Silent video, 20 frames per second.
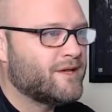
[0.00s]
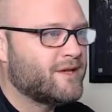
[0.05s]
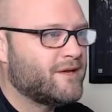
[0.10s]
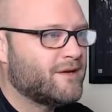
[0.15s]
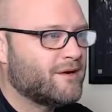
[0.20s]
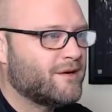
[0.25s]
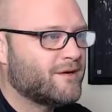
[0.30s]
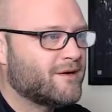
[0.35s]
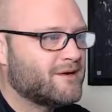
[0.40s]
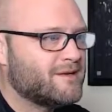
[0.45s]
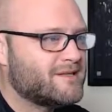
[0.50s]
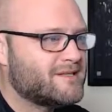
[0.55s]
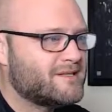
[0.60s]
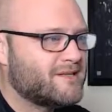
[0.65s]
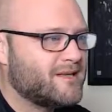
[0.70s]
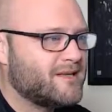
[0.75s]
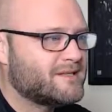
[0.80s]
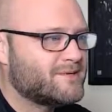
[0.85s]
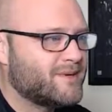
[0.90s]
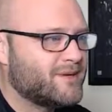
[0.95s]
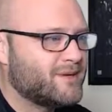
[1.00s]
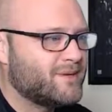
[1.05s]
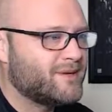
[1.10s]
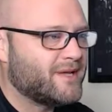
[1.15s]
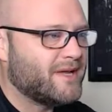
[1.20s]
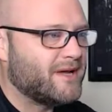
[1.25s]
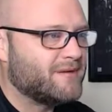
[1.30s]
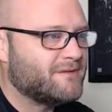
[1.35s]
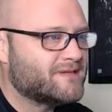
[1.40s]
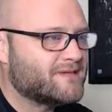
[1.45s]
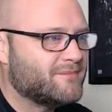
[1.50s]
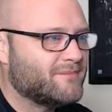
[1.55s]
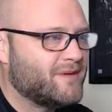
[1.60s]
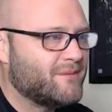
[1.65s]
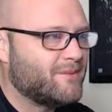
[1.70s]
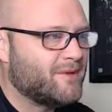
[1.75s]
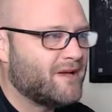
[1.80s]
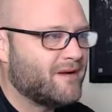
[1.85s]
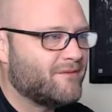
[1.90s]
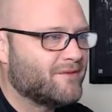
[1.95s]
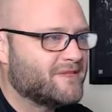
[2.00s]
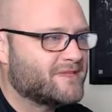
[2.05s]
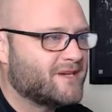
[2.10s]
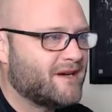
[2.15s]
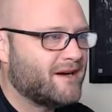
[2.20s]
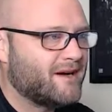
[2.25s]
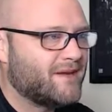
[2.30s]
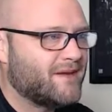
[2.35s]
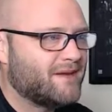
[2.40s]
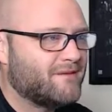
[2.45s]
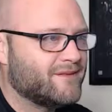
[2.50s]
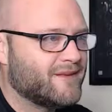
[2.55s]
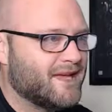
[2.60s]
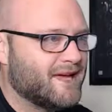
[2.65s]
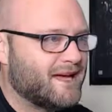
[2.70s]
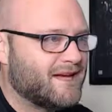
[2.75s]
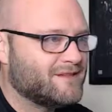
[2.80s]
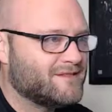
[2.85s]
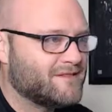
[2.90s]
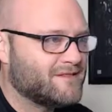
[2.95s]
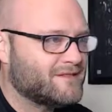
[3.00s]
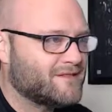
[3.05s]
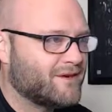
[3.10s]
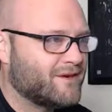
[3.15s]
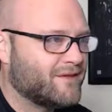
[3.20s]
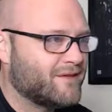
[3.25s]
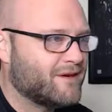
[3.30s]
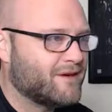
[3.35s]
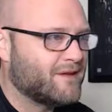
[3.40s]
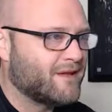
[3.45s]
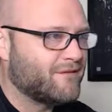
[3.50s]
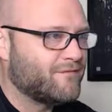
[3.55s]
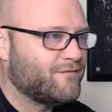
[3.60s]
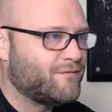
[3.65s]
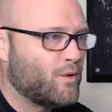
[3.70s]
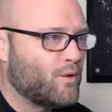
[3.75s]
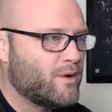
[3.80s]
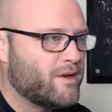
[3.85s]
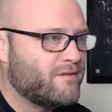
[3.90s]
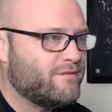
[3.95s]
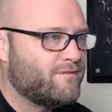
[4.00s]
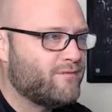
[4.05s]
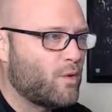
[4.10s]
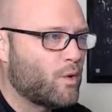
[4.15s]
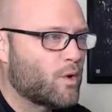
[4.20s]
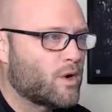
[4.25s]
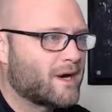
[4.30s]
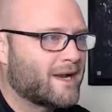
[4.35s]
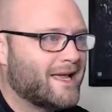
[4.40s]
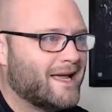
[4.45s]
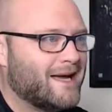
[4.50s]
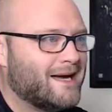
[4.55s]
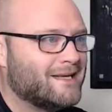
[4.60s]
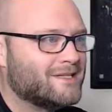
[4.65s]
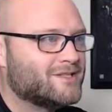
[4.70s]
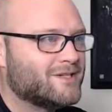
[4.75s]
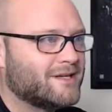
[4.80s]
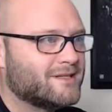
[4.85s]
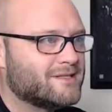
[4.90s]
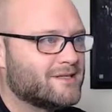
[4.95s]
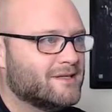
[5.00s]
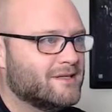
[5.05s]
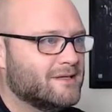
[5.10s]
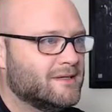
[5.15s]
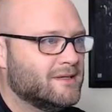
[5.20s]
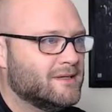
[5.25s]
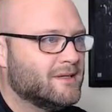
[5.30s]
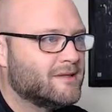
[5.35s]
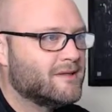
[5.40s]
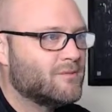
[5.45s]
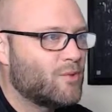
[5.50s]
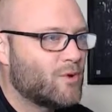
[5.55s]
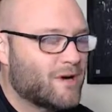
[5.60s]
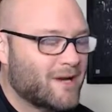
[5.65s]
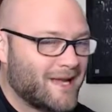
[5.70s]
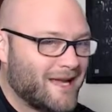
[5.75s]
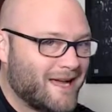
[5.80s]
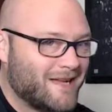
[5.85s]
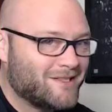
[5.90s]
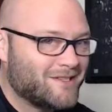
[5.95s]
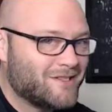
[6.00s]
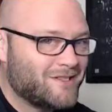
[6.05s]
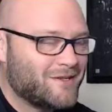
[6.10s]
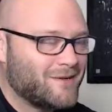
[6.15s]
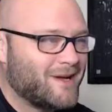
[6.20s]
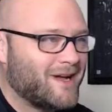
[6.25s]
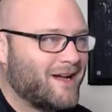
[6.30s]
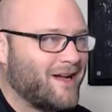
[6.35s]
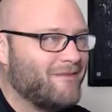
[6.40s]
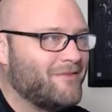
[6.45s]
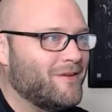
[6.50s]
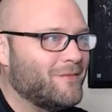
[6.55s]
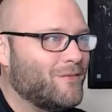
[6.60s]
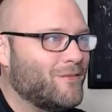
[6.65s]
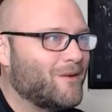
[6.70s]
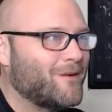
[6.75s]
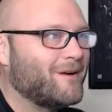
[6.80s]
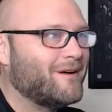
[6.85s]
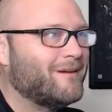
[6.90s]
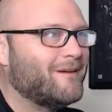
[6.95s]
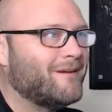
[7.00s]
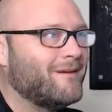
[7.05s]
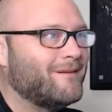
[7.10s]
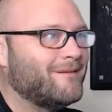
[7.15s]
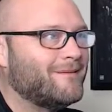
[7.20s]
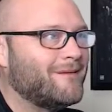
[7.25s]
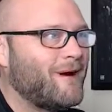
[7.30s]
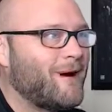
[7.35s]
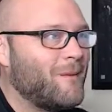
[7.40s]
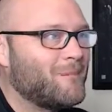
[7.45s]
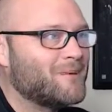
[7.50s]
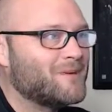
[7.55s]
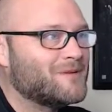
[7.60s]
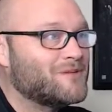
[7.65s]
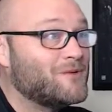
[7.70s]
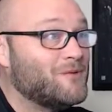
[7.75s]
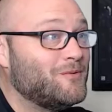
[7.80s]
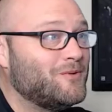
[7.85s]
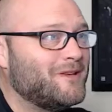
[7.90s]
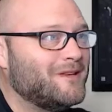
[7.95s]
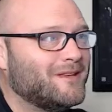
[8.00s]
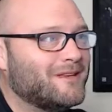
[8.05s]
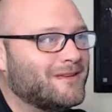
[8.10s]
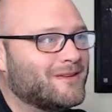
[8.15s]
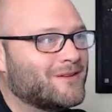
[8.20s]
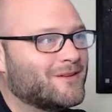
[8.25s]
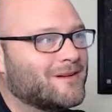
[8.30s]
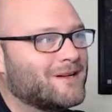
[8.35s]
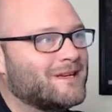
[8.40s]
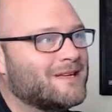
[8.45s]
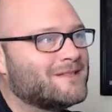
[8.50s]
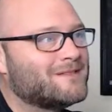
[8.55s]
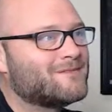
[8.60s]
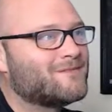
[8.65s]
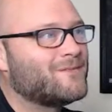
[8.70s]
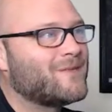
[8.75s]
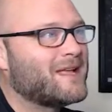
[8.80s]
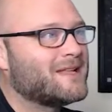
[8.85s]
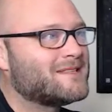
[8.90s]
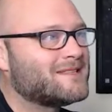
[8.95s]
here, you're going to see as we go down, some people have a ton of gadgets on there, like 44 gadgets. The more gadgets you have, the more opportunity there is that